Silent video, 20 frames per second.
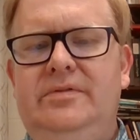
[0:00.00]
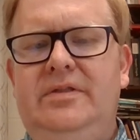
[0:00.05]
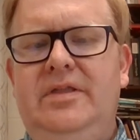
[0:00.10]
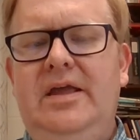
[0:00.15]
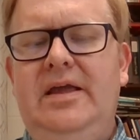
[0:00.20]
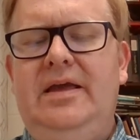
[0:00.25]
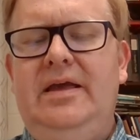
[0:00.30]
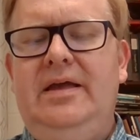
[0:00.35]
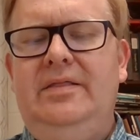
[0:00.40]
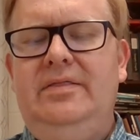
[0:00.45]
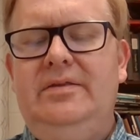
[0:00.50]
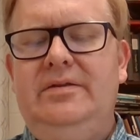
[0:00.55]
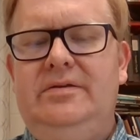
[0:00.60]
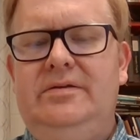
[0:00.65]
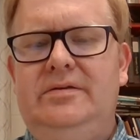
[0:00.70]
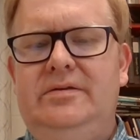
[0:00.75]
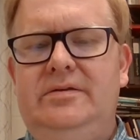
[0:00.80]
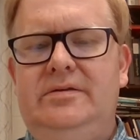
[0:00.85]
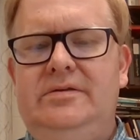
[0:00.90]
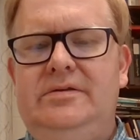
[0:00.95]
thinking
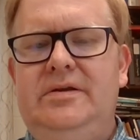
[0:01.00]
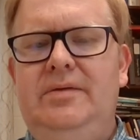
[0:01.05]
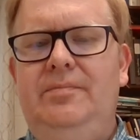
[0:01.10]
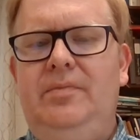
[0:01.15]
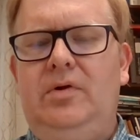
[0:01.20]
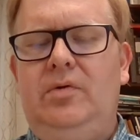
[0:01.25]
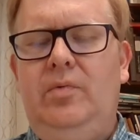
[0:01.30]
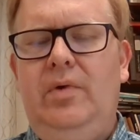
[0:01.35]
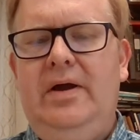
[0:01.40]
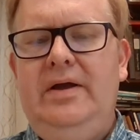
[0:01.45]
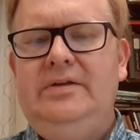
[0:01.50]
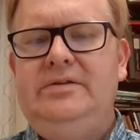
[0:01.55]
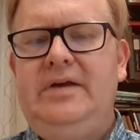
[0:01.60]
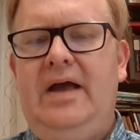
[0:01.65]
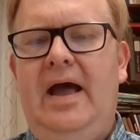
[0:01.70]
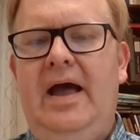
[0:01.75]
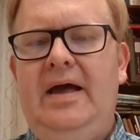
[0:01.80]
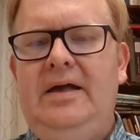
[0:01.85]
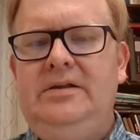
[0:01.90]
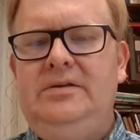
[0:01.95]
this similar ways
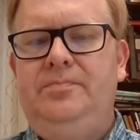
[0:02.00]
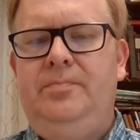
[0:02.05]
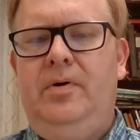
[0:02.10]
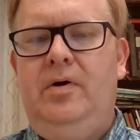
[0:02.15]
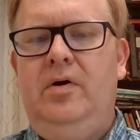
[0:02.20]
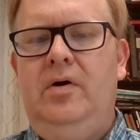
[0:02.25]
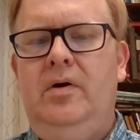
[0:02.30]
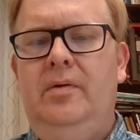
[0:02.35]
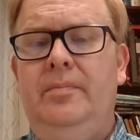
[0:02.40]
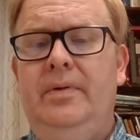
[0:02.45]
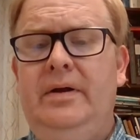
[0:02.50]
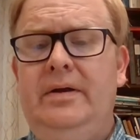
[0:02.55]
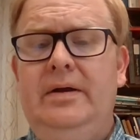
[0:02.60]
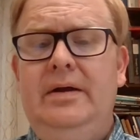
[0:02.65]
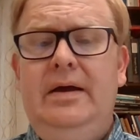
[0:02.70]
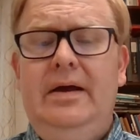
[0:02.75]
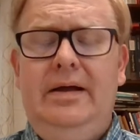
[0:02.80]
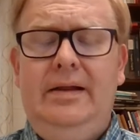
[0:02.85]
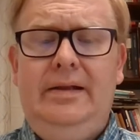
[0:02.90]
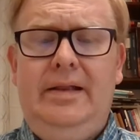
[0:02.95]
as Paul, but
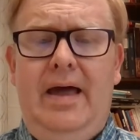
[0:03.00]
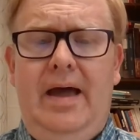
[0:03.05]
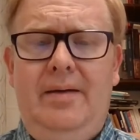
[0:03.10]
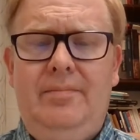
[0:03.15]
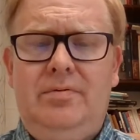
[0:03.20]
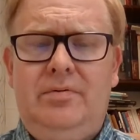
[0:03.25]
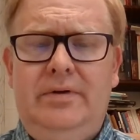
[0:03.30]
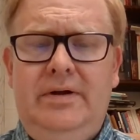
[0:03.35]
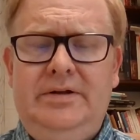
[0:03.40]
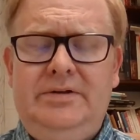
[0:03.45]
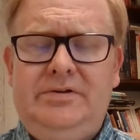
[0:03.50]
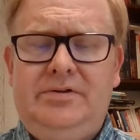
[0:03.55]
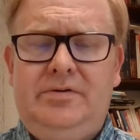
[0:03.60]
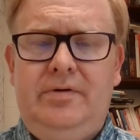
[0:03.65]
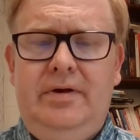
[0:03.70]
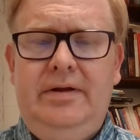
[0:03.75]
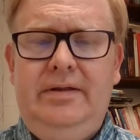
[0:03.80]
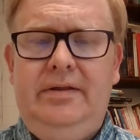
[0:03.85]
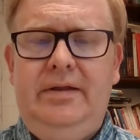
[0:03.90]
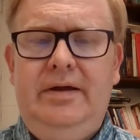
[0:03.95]
elaborates
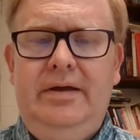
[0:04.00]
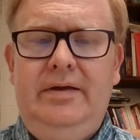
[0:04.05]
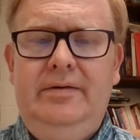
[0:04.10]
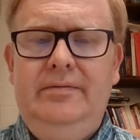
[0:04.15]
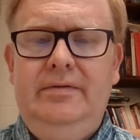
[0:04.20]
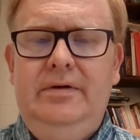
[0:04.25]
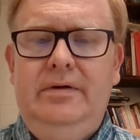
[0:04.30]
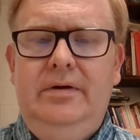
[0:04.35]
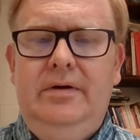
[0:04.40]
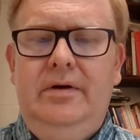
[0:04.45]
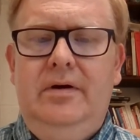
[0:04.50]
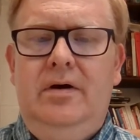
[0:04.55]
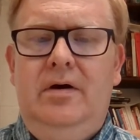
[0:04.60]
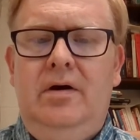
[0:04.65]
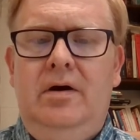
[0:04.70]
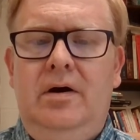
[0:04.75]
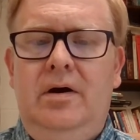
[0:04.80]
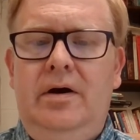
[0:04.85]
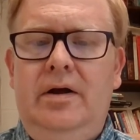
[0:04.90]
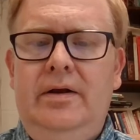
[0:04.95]
greatly
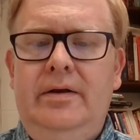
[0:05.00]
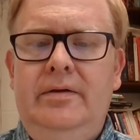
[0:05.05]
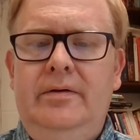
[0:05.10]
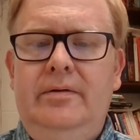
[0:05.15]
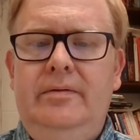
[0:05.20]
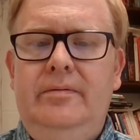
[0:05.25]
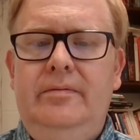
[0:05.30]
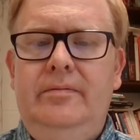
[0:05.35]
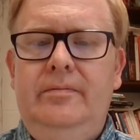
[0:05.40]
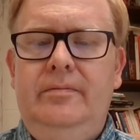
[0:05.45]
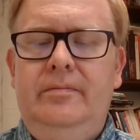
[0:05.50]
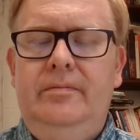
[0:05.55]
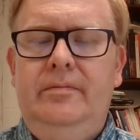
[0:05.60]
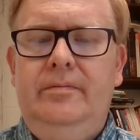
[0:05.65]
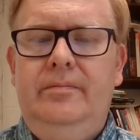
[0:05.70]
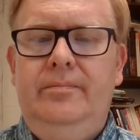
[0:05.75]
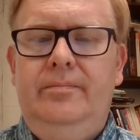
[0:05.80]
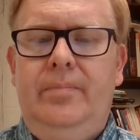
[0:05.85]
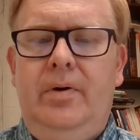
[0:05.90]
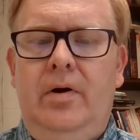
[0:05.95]
on
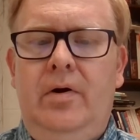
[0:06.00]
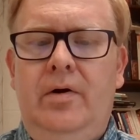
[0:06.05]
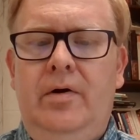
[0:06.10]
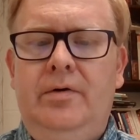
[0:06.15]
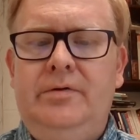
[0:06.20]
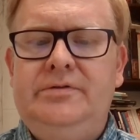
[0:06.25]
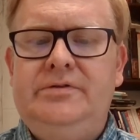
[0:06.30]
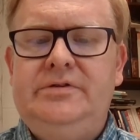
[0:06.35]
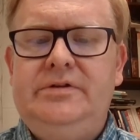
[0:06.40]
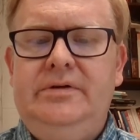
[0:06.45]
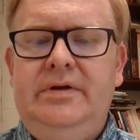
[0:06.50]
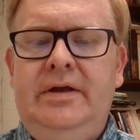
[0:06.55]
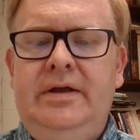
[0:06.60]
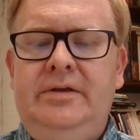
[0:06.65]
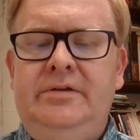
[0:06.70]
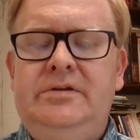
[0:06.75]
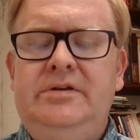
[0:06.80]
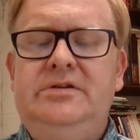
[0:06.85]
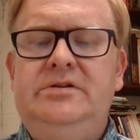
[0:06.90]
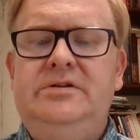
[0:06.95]
Paul's
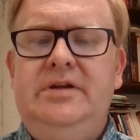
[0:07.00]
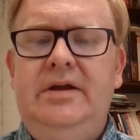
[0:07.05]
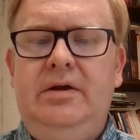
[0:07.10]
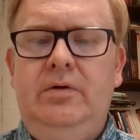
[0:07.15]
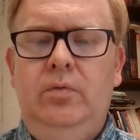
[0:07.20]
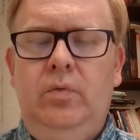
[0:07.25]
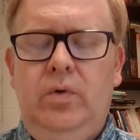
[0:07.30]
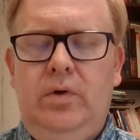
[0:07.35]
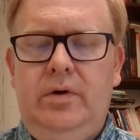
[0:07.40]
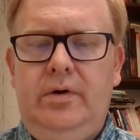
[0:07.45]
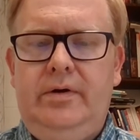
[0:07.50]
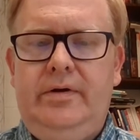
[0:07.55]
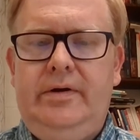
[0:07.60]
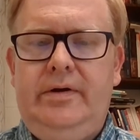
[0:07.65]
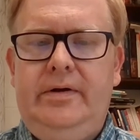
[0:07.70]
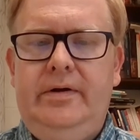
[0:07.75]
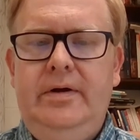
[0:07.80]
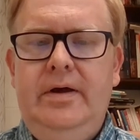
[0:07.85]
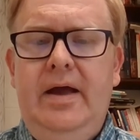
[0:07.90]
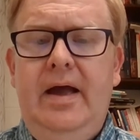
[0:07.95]
existing
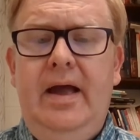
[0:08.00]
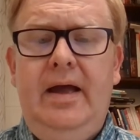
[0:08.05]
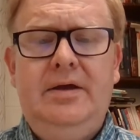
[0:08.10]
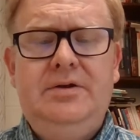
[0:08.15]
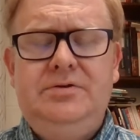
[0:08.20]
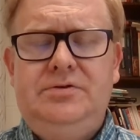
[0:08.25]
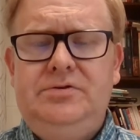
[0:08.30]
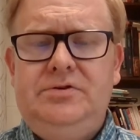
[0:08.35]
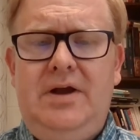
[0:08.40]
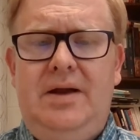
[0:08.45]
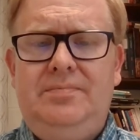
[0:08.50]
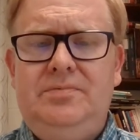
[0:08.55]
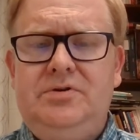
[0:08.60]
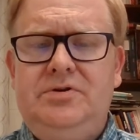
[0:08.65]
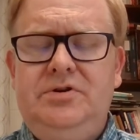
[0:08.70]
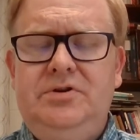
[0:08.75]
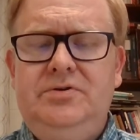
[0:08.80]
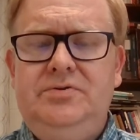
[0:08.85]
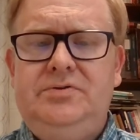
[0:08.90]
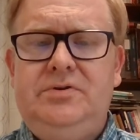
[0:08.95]
work. And chapter
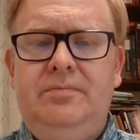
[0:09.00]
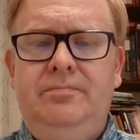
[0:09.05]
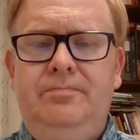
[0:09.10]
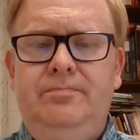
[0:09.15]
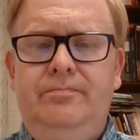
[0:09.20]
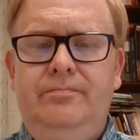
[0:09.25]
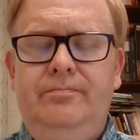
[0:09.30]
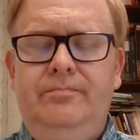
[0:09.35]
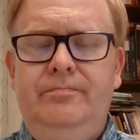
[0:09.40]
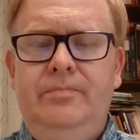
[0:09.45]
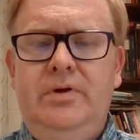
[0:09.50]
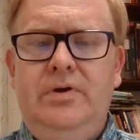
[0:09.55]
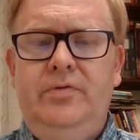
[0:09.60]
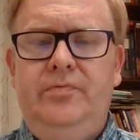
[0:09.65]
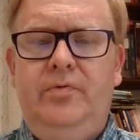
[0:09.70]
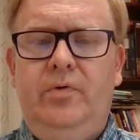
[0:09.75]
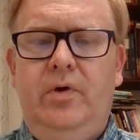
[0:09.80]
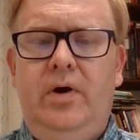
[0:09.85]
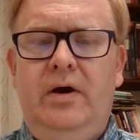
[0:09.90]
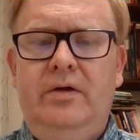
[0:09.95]
2 is a
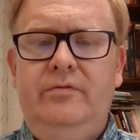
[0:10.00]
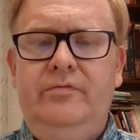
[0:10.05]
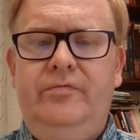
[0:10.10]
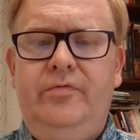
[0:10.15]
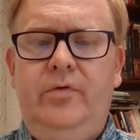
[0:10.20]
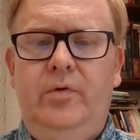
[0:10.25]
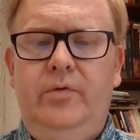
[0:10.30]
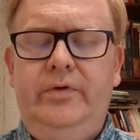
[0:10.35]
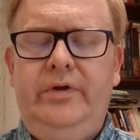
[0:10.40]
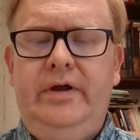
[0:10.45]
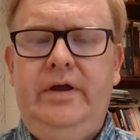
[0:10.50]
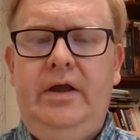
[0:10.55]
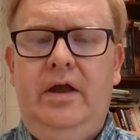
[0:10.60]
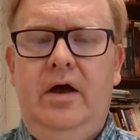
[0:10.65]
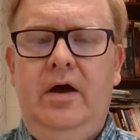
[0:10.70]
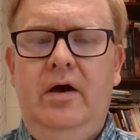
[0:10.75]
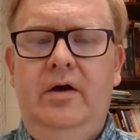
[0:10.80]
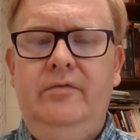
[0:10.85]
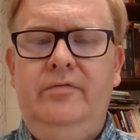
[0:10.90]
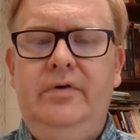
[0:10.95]
beautiful unfolding
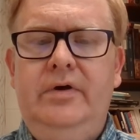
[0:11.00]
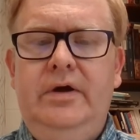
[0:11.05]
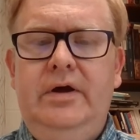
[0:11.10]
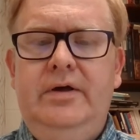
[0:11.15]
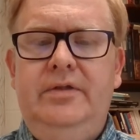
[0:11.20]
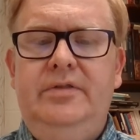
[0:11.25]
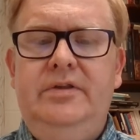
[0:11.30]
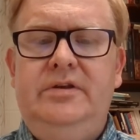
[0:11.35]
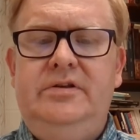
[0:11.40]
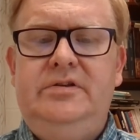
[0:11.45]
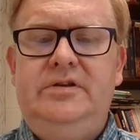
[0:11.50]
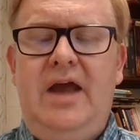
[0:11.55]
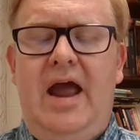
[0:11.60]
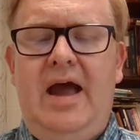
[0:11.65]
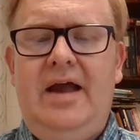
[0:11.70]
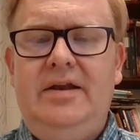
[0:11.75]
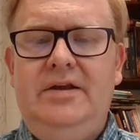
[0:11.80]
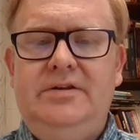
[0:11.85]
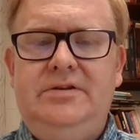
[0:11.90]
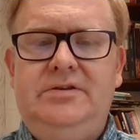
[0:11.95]
of the
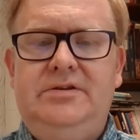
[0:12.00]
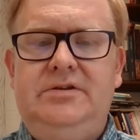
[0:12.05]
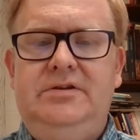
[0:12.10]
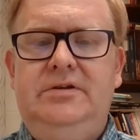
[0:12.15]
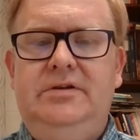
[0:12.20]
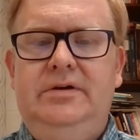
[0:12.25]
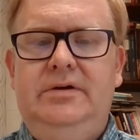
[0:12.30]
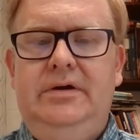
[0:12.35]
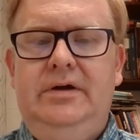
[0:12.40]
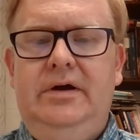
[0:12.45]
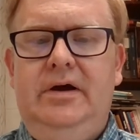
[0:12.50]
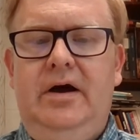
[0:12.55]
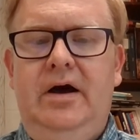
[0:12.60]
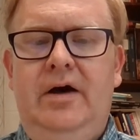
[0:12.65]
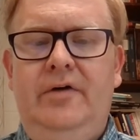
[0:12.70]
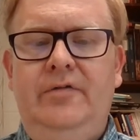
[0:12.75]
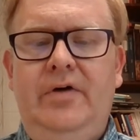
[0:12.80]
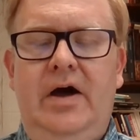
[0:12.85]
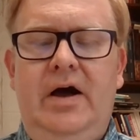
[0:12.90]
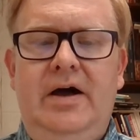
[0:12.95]
status
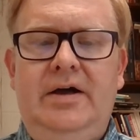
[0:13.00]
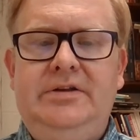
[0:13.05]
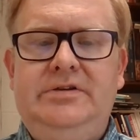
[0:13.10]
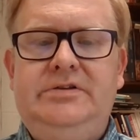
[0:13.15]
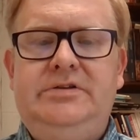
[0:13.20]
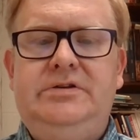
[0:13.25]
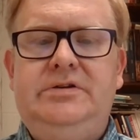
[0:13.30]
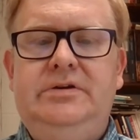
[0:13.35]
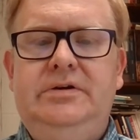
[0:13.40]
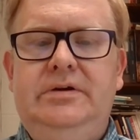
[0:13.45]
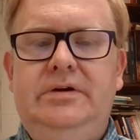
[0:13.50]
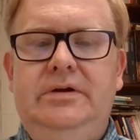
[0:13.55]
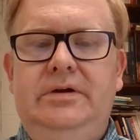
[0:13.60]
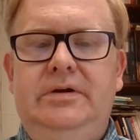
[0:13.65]
of us